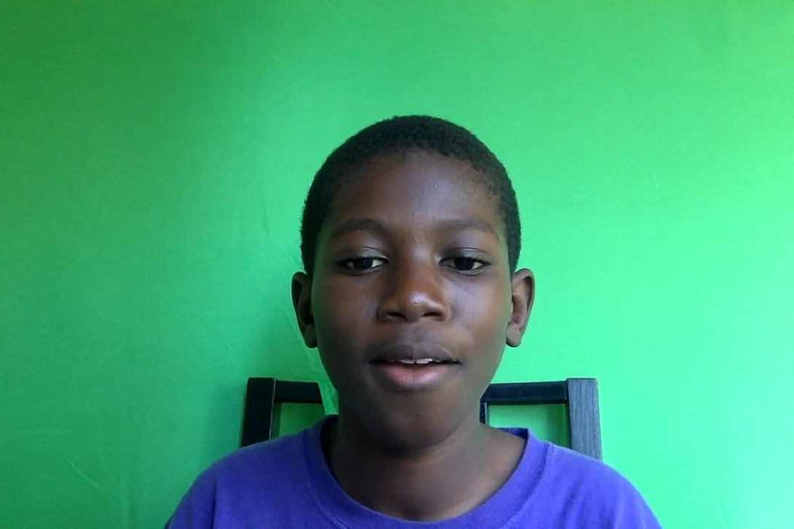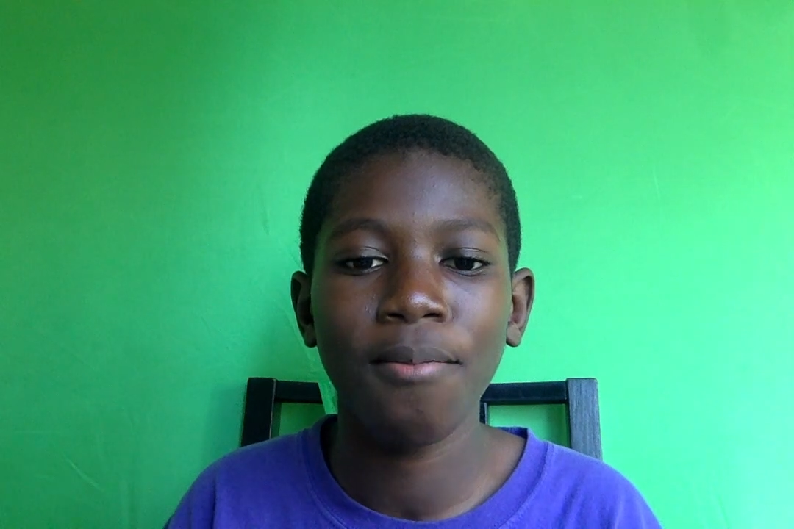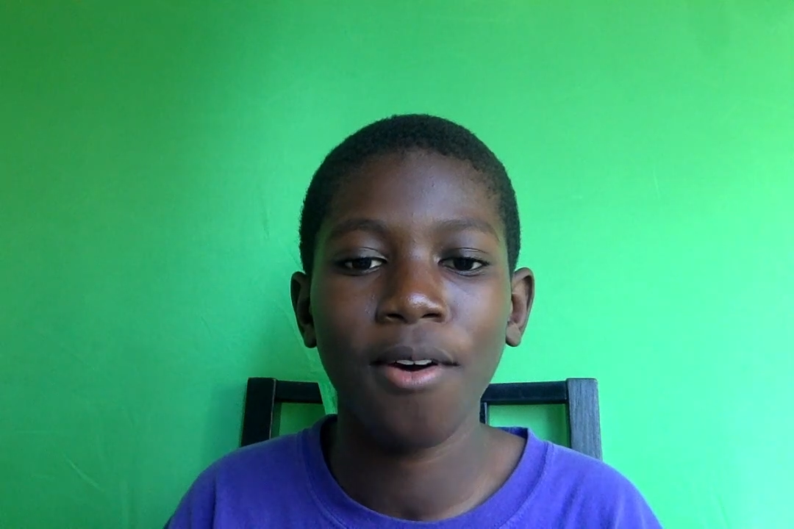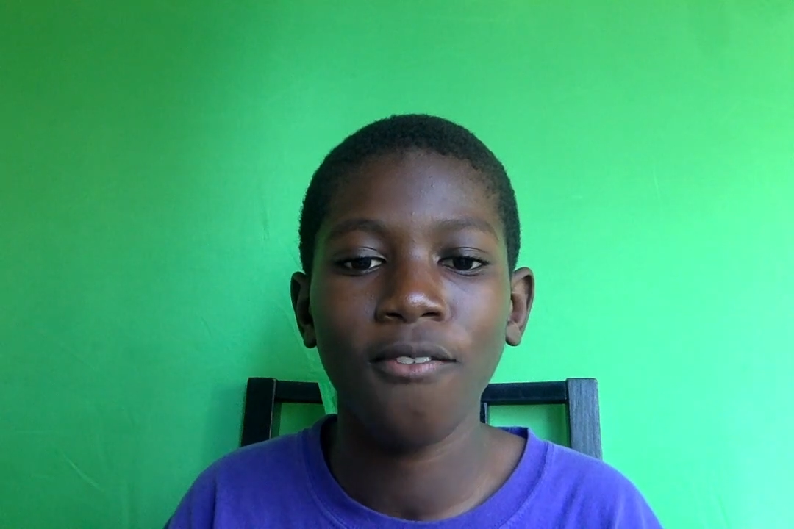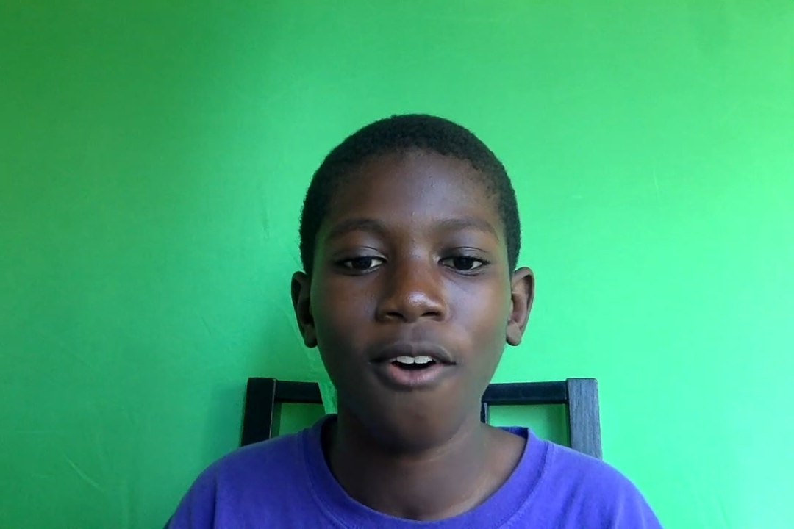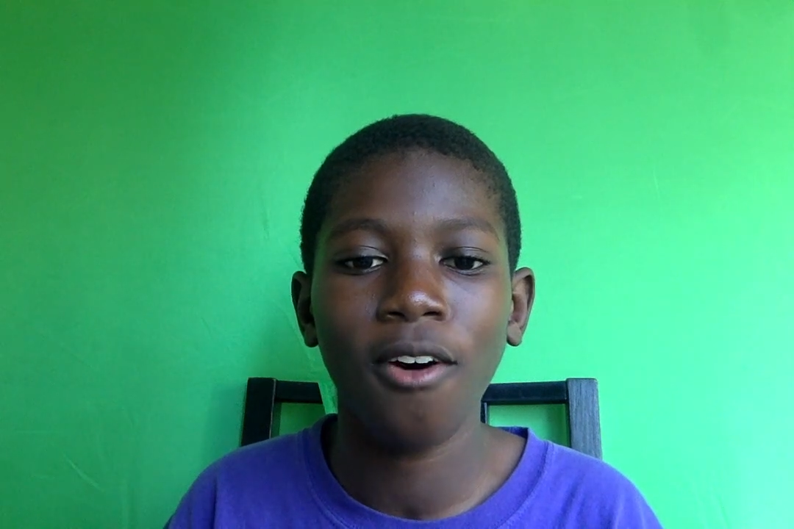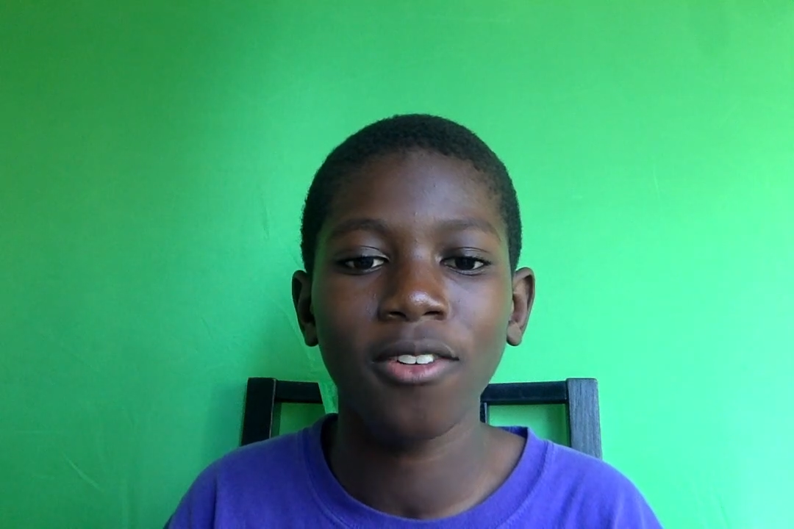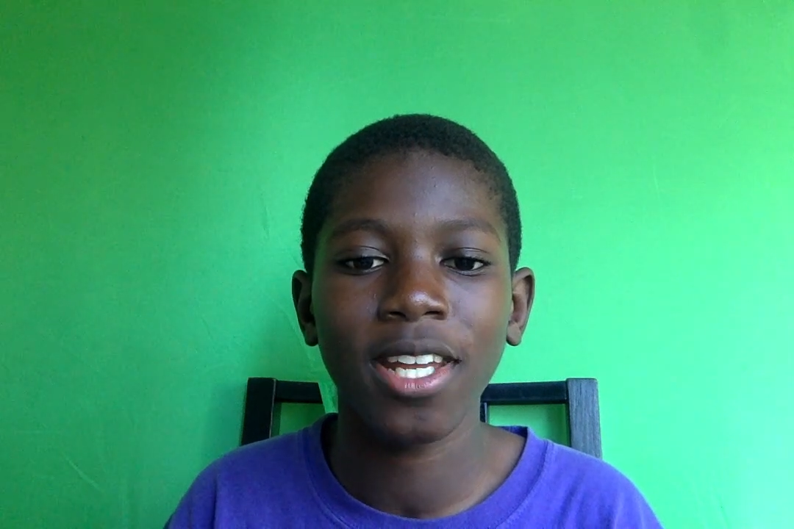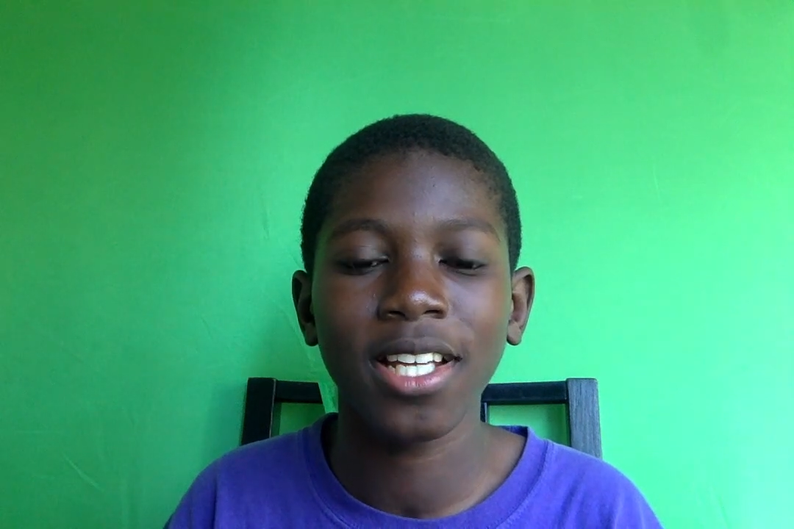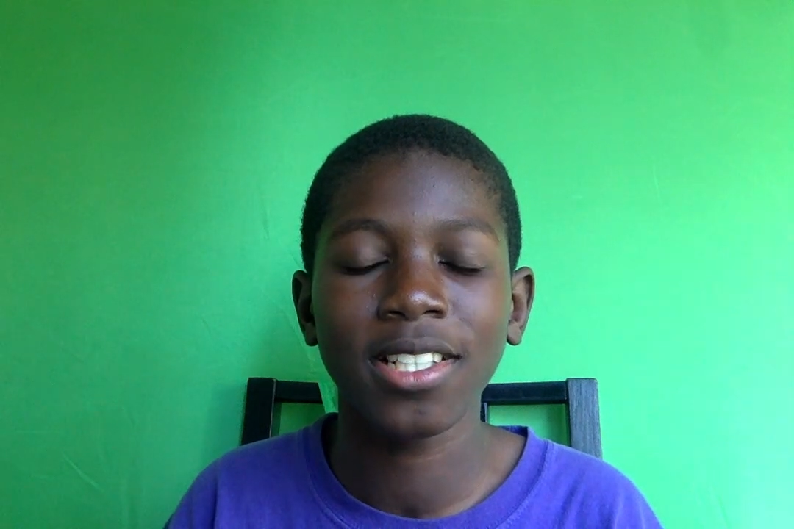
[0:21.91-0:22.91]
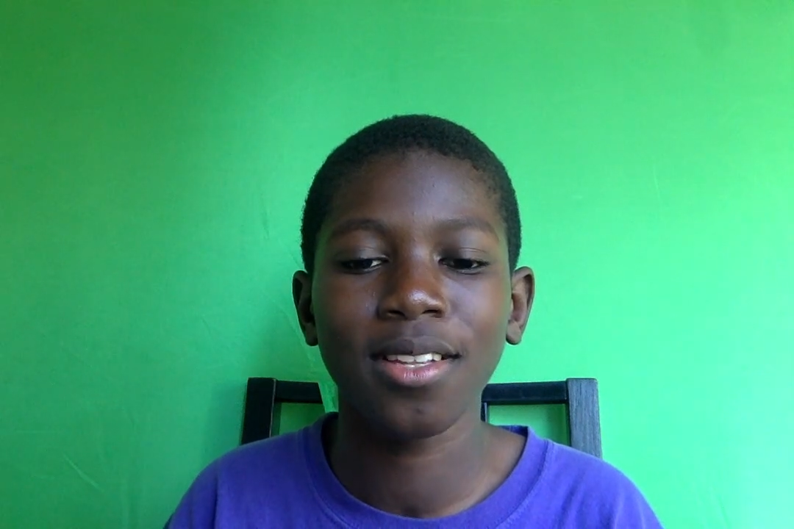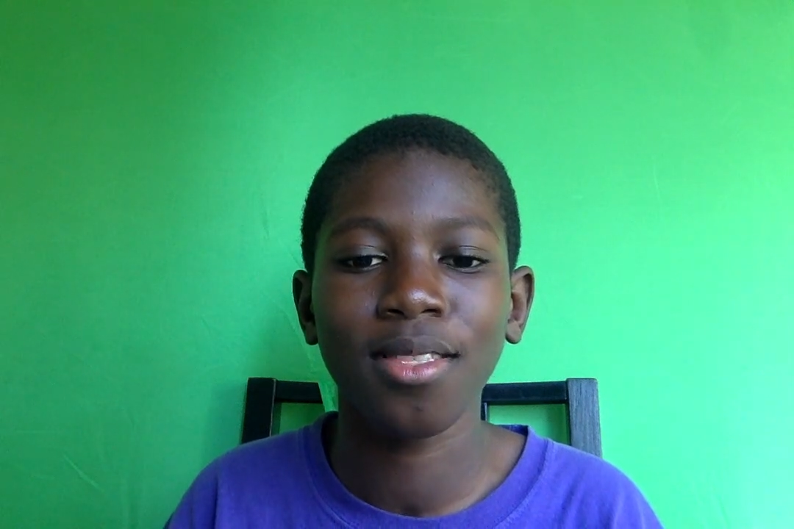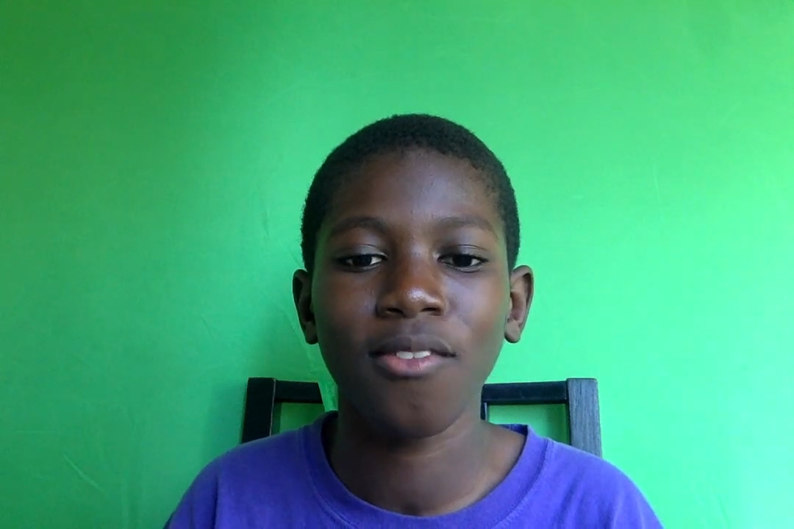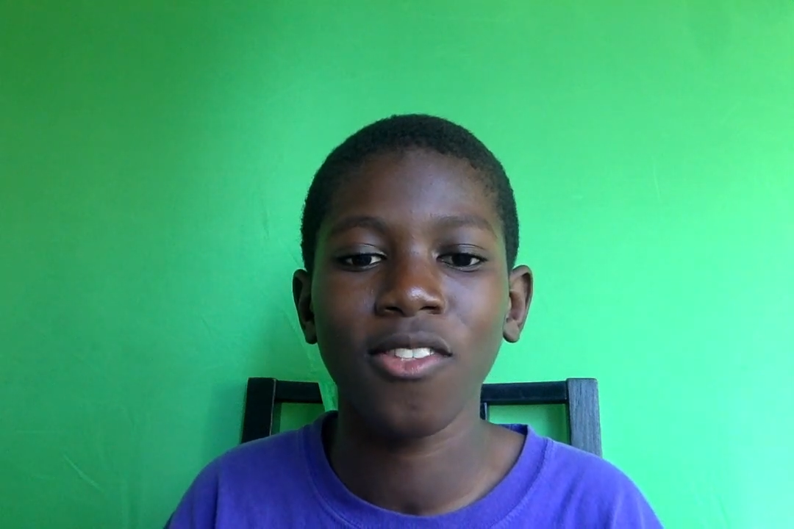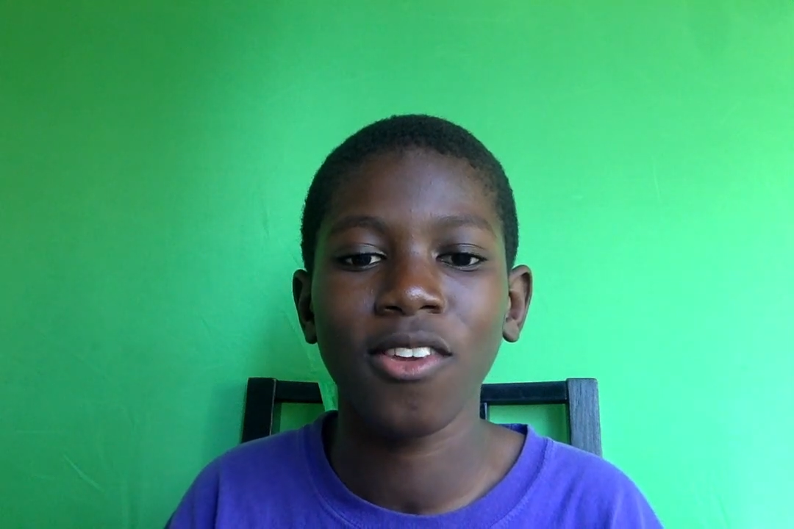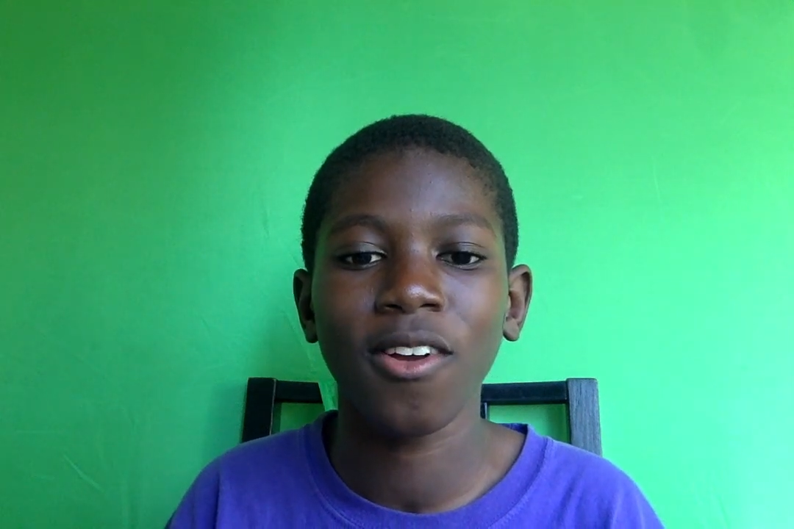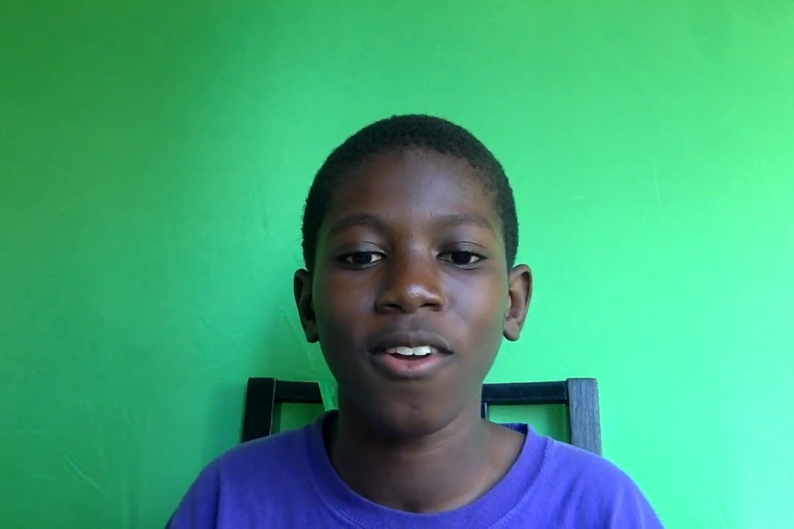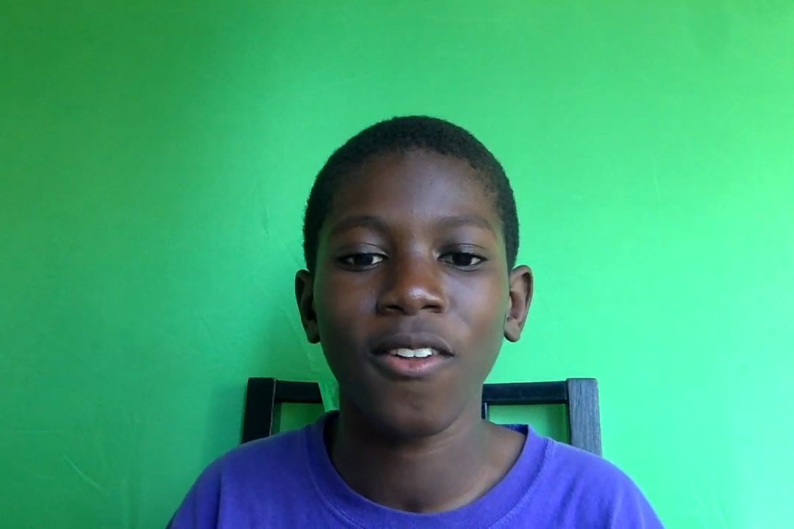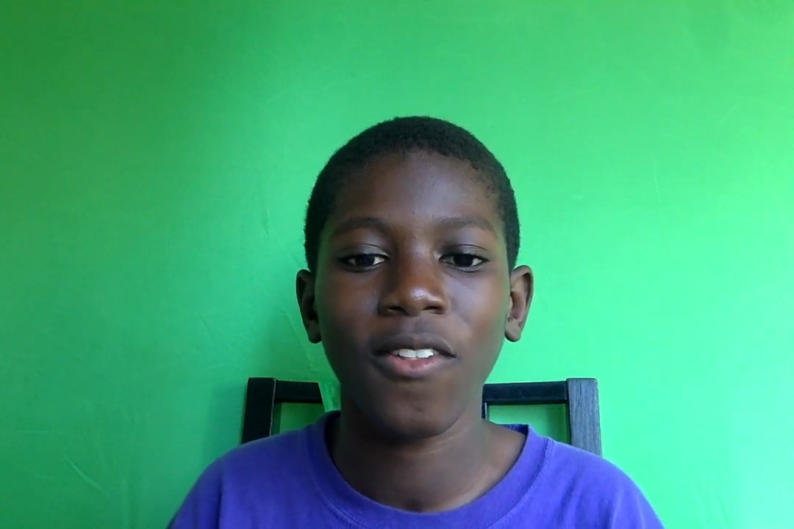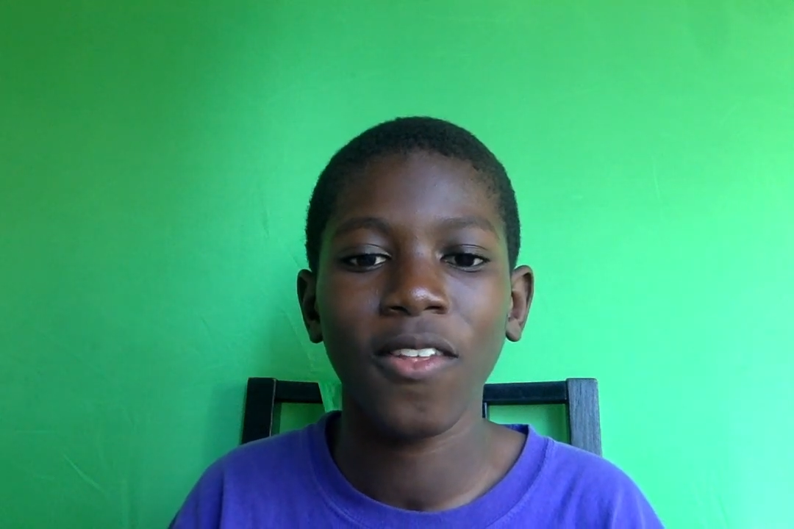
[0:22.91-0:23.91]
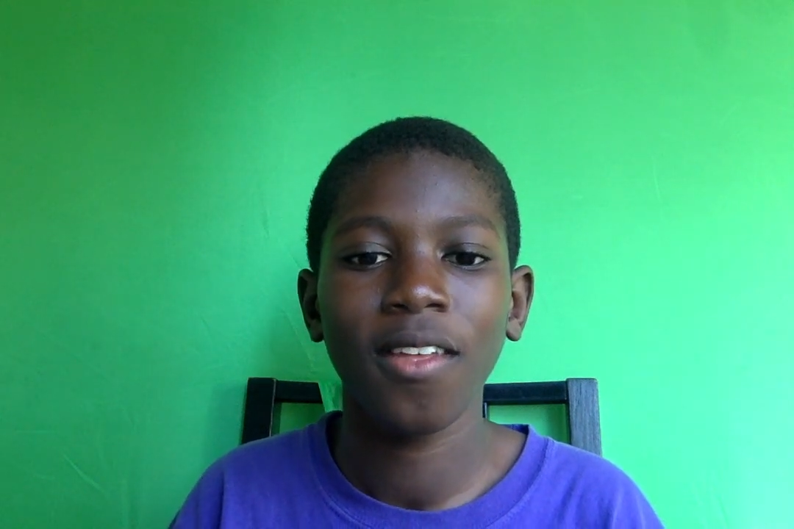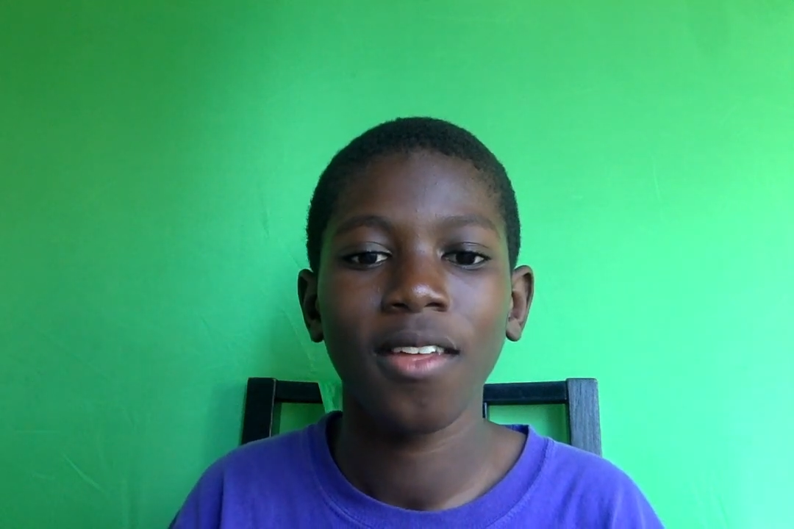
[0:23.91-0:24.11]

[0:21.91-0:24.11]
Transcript: above all nations of the earth."